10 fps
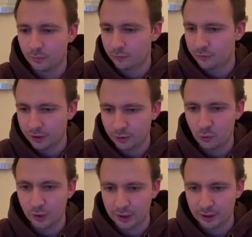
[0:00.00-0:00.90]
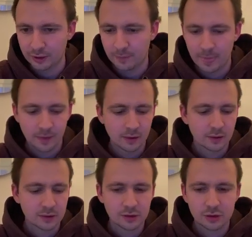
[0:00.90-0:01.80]
very quickly.
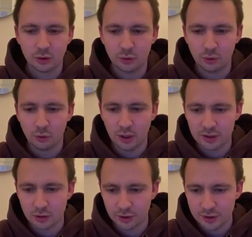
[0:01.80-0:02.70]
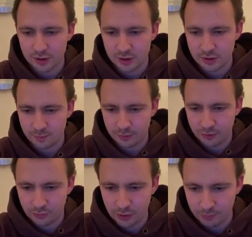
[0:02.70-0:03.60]
So as long as these
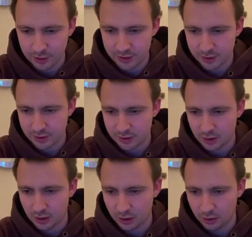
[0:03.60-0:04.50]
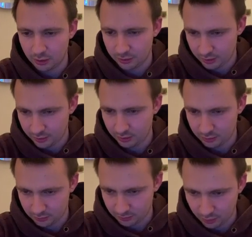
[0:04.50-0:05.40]
three pieces are
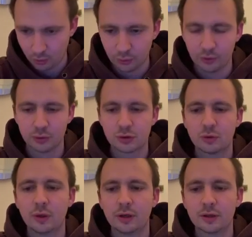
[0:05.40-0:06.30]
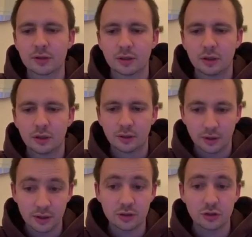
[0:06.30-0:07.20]
on those squares,
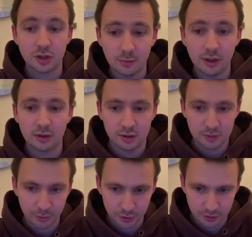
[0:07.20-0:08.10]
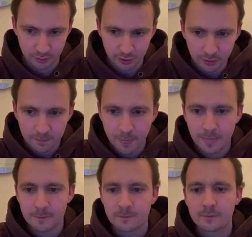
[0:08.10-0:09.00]
this checkmate is possible,
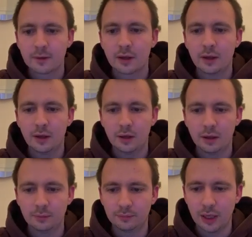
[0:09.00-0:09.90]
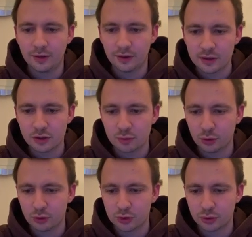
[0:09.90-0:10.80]
and this is
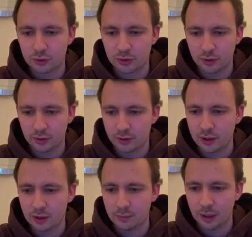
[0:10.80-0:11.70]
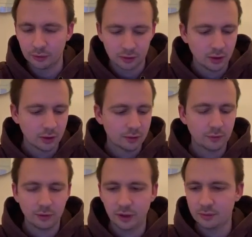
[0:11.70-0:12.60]
what you should think about.
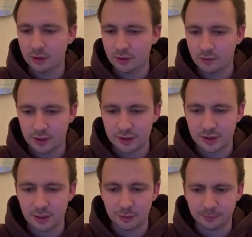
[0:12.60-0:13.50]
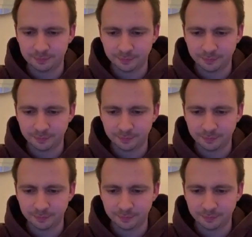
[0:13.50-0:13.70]
Let me give you an example.